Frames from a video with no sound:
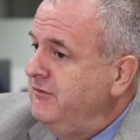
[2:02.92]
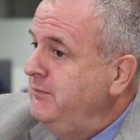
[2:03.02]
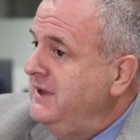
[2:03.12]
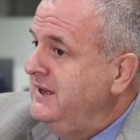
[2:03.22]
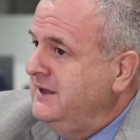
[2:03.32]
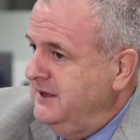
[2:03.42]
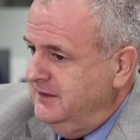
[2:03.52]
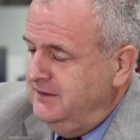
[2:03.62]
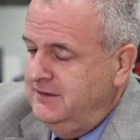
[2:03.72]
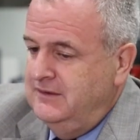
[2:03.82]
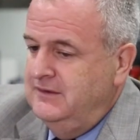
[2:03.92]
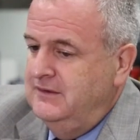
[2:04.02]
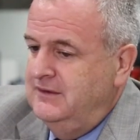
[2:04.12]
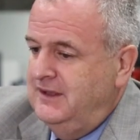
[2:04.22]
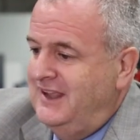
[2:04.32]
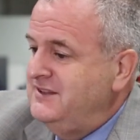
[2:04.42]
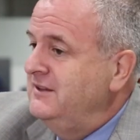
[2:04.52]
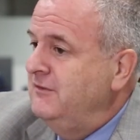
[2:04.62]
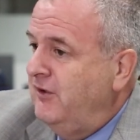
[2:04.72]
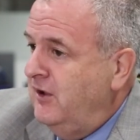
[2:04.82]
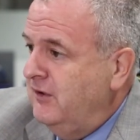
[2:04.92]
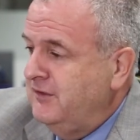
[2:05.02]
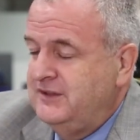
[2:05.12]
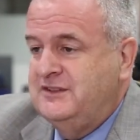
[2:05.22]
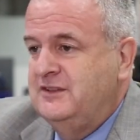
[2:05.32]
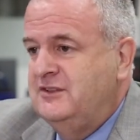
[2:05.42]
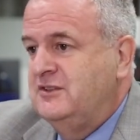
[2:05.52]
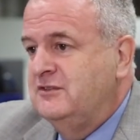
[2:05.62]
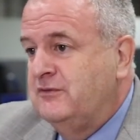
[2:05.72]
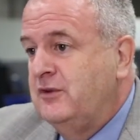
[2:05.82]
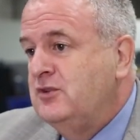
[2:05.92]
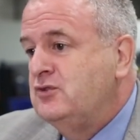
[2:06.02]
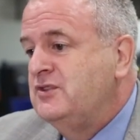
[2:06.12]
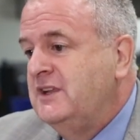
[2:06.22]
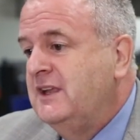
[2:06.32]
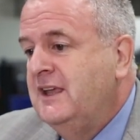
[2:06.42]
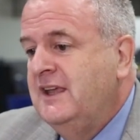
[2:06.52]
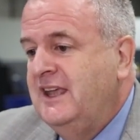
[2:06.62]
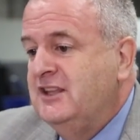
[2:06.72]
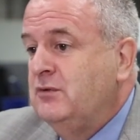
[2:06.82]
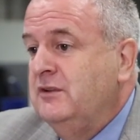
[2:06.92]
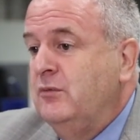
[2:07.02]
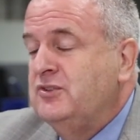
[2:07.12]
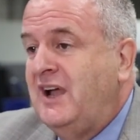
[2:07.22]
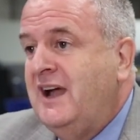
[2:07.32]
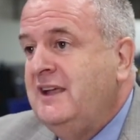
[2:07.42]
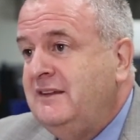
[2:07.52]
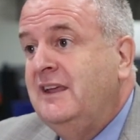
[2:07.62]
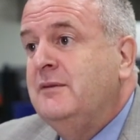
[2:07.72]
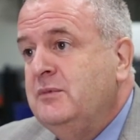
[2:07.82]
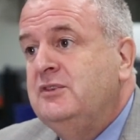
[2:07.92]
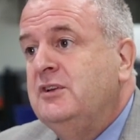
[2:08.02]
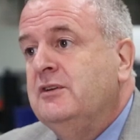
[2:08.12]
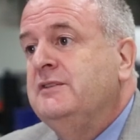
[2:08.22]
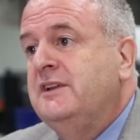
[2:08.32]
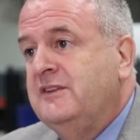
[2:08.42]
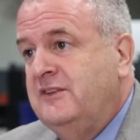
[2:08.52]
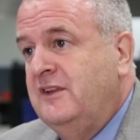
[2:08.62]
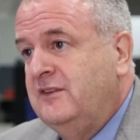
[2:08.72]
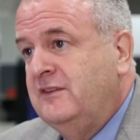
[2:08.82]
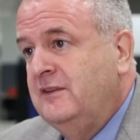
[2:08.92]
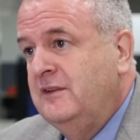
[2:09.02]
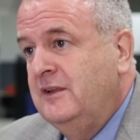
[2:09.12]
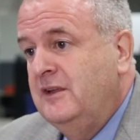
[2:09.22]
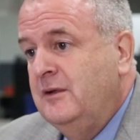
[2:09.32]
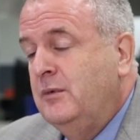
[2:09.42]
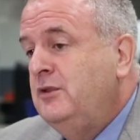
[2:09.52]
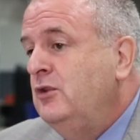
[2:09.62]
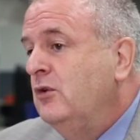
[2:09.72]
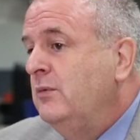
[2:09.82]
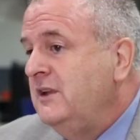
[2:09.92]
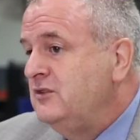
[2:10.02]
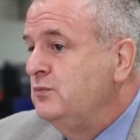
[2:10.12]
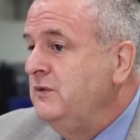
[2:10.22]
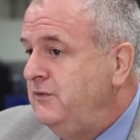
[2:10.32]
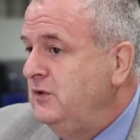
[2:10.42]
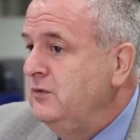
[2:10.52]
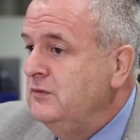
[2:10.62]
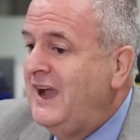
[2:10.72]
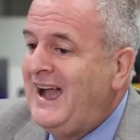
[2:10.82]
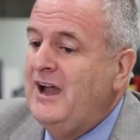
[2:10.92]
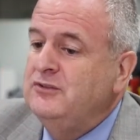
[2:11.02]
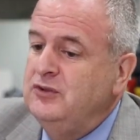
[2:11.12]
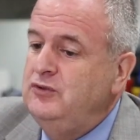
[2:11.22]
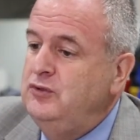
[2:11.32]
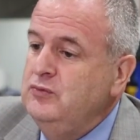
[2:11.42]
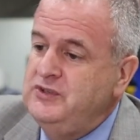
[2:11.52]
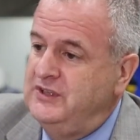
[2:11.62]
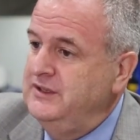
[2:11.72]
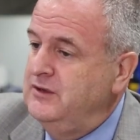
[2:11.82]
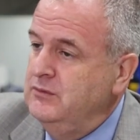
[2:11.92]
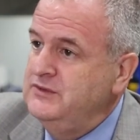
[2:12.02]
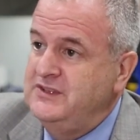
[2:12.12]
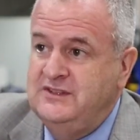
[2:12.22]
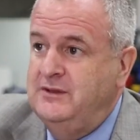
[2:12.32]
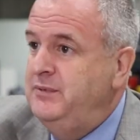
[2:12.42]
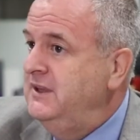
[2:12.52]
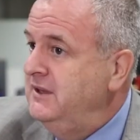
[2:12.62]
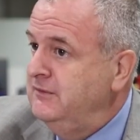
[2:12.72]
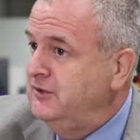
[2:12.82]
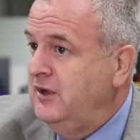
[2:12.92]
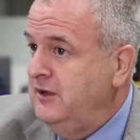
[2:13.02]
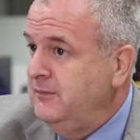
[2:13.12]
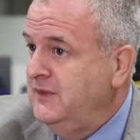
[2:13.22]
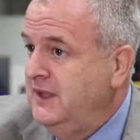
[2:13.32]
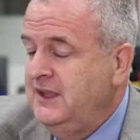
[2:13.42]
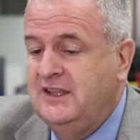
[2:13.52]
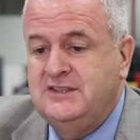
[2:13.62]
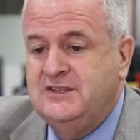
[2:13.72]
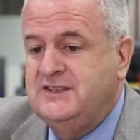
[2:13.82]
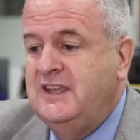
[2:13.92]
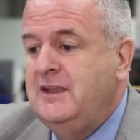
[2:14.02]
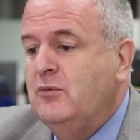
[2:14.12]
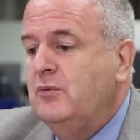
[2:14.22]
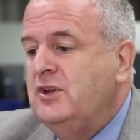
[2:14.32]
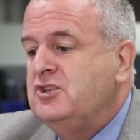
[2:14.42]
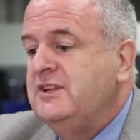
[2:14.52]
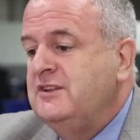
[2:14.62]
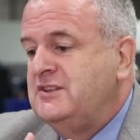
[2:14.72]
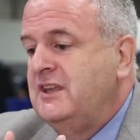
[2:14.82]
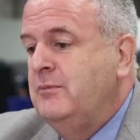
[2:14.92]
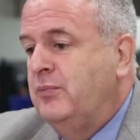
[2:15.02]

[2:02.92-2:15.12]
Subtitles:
of making it hasn't evolved. It's very interesting. It's one of the most high-tech material that exists, but nobody has reviewed how to do silicone since the beginning of time. It's the same, originally the same